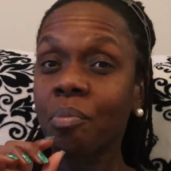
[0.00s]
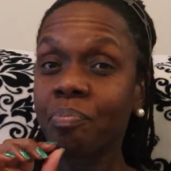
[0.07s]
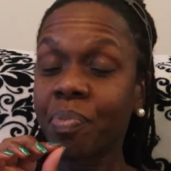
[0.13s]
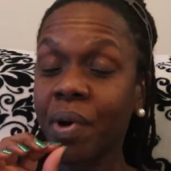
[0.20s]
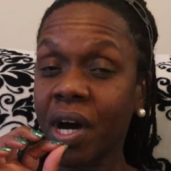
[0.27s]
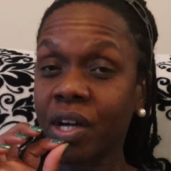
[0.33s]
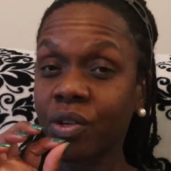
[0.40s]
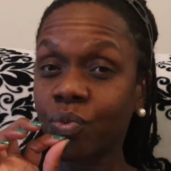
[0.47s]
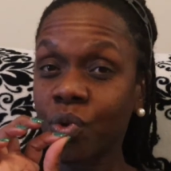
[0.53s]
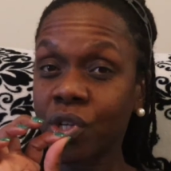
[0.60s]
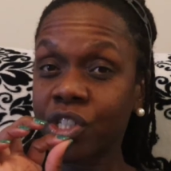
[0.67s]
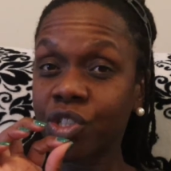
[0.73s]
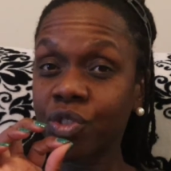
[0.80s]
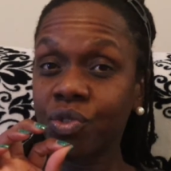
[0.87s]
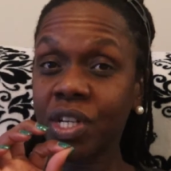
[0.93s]
But
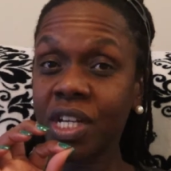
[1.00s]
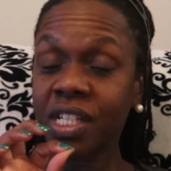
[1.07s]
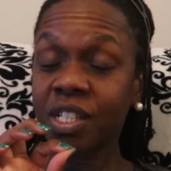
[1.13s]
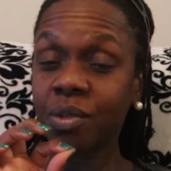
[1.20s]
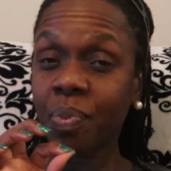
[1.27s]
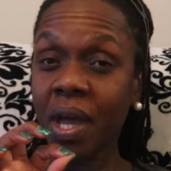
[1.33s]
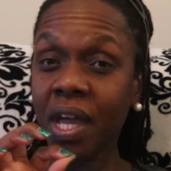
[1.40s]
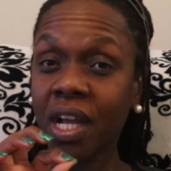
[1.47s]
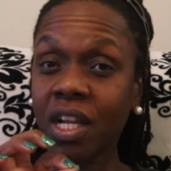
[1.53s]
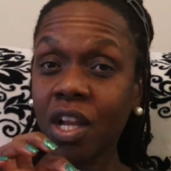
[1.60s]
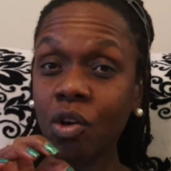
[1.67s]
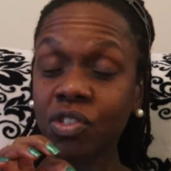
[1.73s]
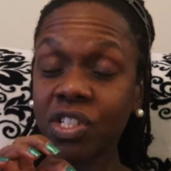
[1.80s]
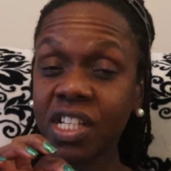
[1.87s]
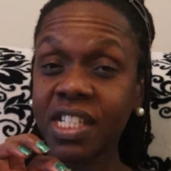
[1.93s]
what you need to pay
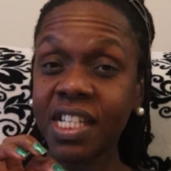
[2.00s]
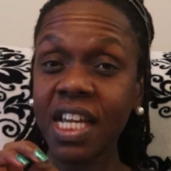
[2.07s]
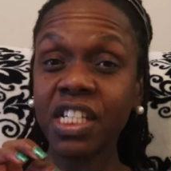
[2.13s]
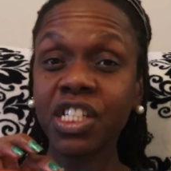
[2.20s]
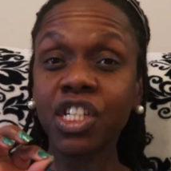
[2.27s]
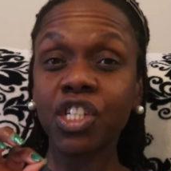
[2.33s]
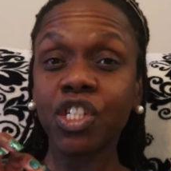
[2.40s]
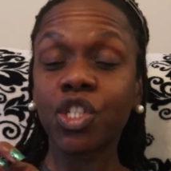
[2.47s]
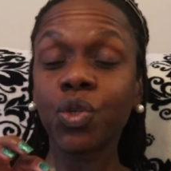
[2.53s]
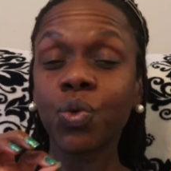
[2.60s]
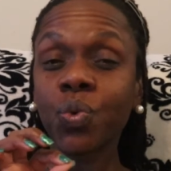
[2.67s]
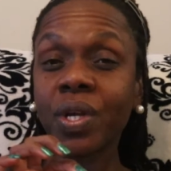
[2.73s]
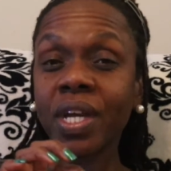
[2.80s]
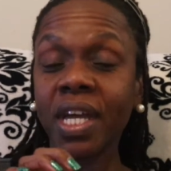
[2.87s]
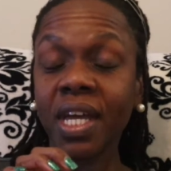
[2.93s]
close attention
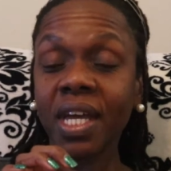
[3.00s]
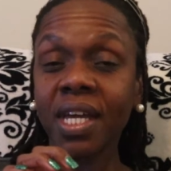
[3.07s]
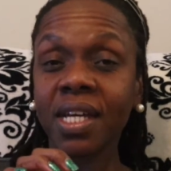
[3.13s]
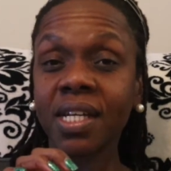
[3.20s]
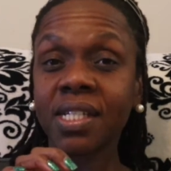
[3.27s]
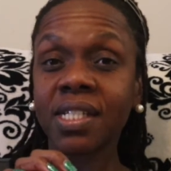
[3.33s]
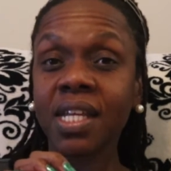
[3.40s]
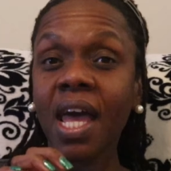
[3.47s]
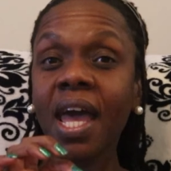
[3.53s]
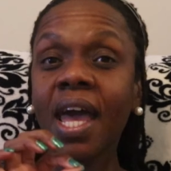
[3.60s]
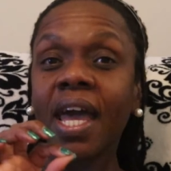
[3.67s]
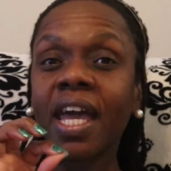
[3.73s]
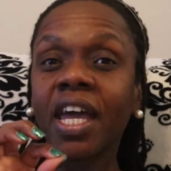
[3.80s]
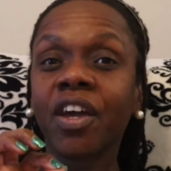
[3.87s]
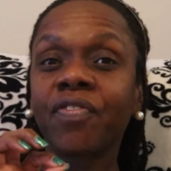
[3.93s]
to is
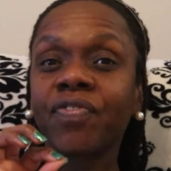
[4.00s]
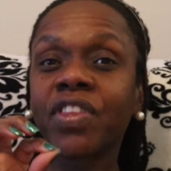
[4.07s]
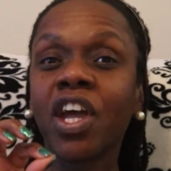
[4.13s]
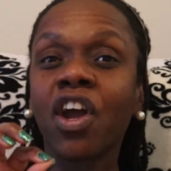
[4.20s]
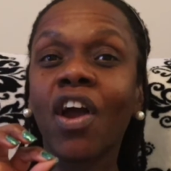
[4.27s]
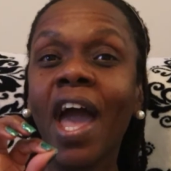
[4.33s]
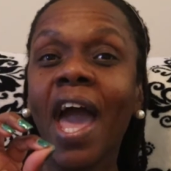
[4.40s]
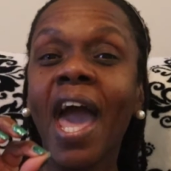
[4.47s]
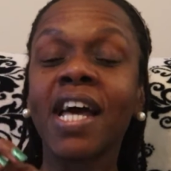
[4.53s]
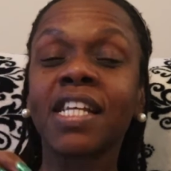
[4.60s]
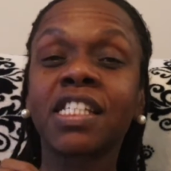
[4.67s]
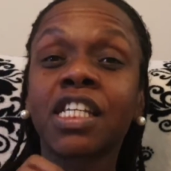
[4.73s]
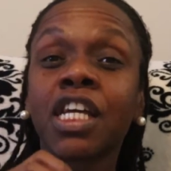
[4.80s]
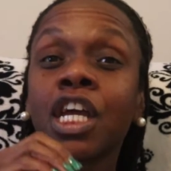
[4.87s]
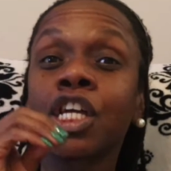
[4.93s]
if they're
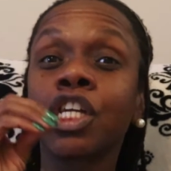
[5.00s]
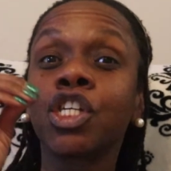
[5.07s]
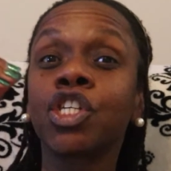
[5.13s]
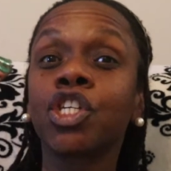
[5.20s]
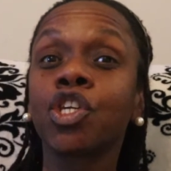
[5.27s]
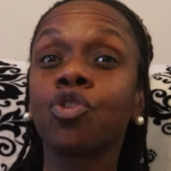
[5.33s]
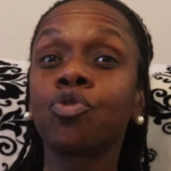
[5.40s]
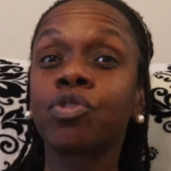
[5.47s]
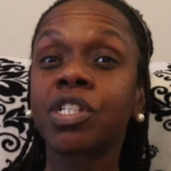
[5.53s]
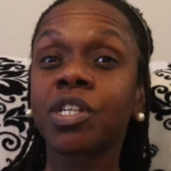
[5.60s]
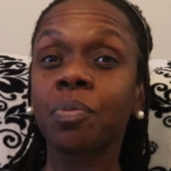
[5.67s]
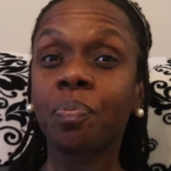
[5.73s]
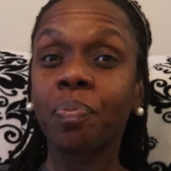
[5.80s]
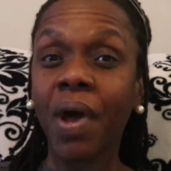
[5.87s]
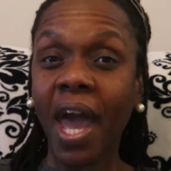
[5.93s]
asking you
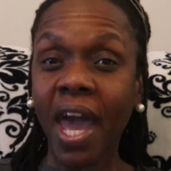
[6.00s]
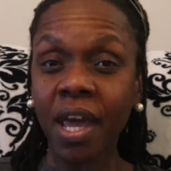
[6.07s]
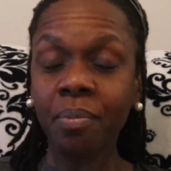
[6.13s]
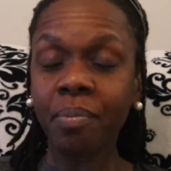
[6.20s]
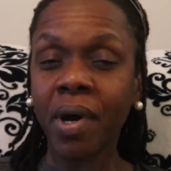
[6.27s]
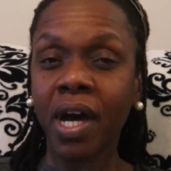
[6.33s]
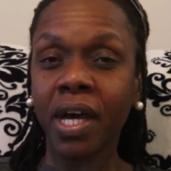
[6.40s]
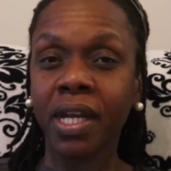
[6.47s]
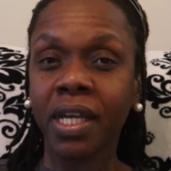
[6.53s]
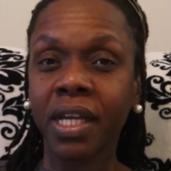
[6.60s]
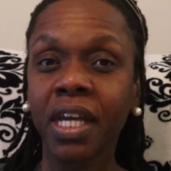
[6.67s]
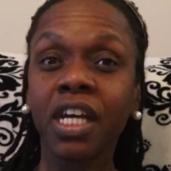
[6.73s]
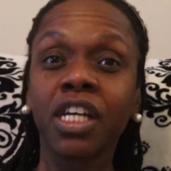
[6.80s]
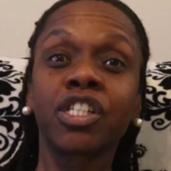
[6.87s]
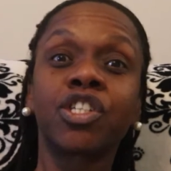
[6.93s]
to pay
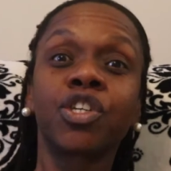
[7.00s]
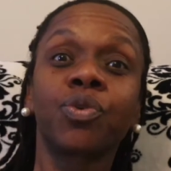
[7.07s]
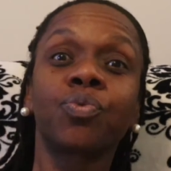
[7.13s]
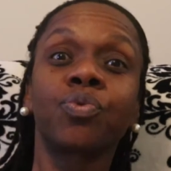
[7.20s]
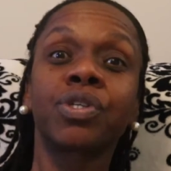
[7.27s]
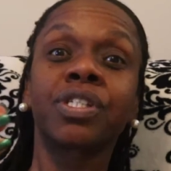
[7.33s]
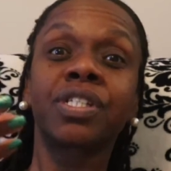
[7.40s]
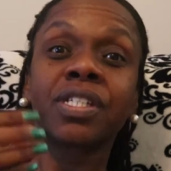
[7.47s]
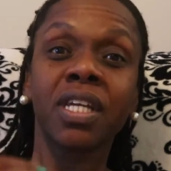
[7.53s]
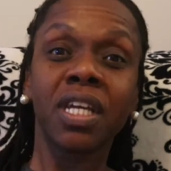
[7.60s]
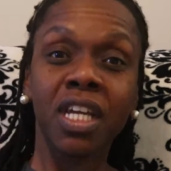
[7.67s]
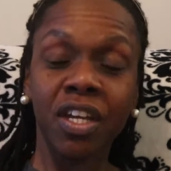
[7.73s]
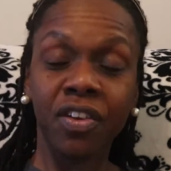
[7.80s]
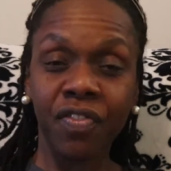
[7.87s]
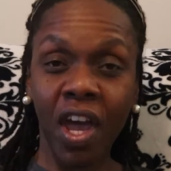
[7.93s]
money to
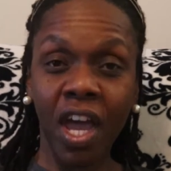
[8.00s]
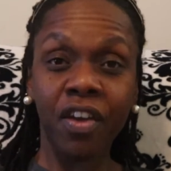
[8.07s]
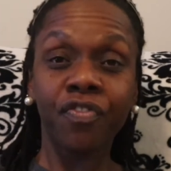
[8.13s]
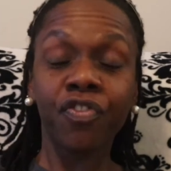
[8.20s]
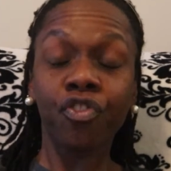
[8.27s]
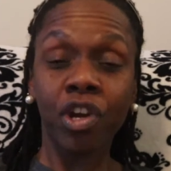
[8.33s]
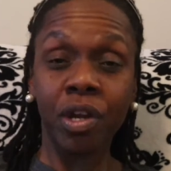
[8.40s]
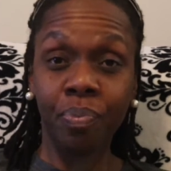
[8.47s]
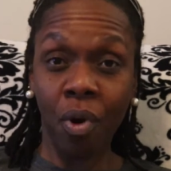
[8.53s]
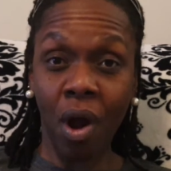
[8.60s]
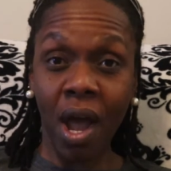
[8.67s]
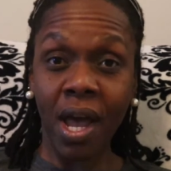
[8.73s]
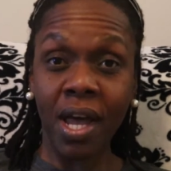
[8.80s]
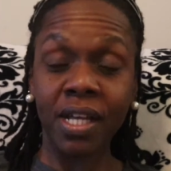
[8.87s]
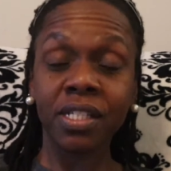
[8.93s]
receive a free
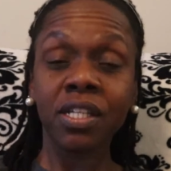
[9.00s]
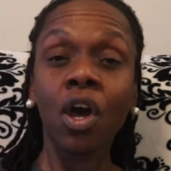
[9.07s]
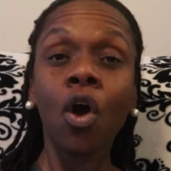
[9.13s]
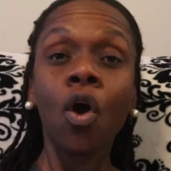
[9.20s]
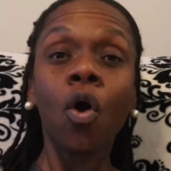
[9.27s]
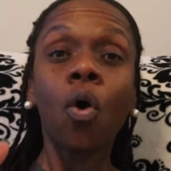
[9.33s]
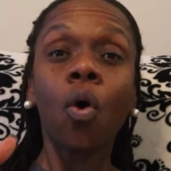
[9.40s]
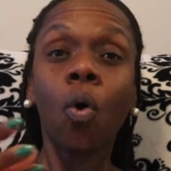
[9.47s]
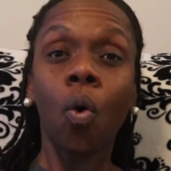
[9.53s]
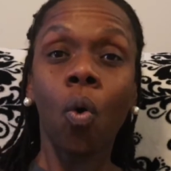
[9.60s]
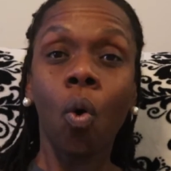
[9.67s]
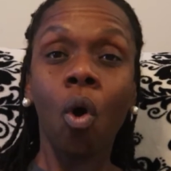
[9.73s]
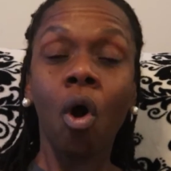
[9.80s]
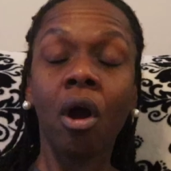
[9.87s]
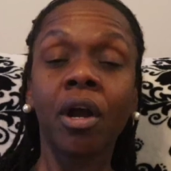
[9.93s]
prize
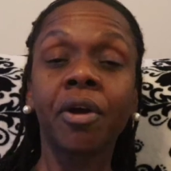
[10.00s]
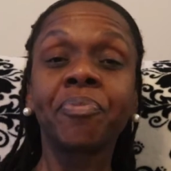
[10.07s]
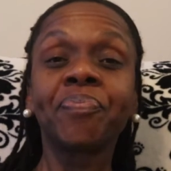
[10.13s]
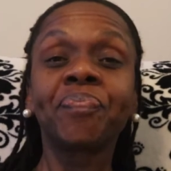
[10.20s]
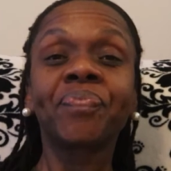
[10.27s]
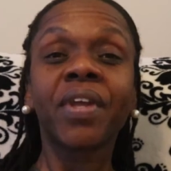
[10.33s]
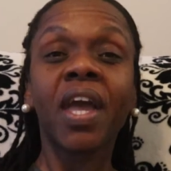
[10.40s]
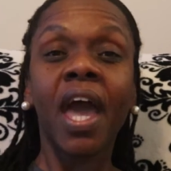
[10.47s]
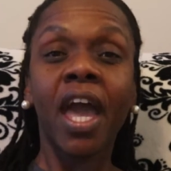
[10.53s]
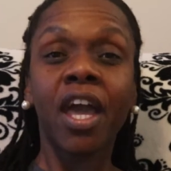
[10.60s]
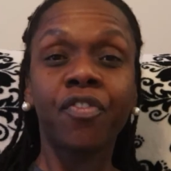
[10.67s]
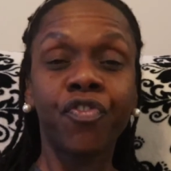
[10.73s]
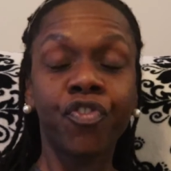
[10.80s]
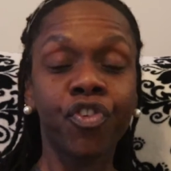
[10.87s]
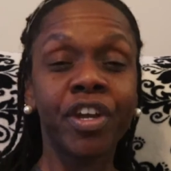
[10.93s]
or
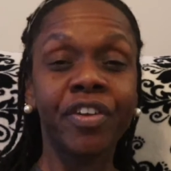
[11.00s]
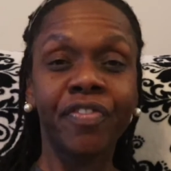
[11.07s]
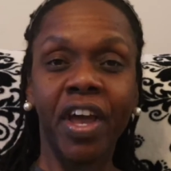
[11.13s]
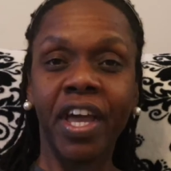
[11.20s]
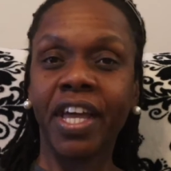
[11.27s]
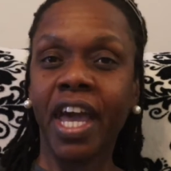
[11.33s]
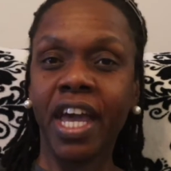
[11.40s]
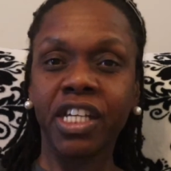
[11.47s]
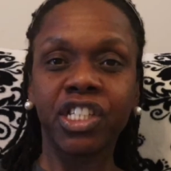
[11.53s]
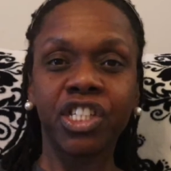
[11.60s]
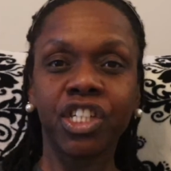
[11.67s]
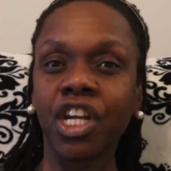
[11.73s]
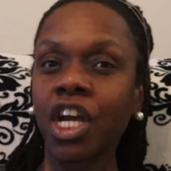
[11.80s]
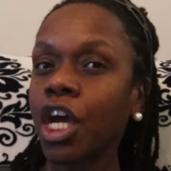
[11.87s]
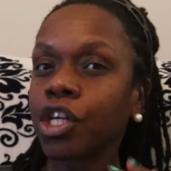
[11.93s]
a free
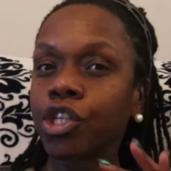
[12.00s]
vacation.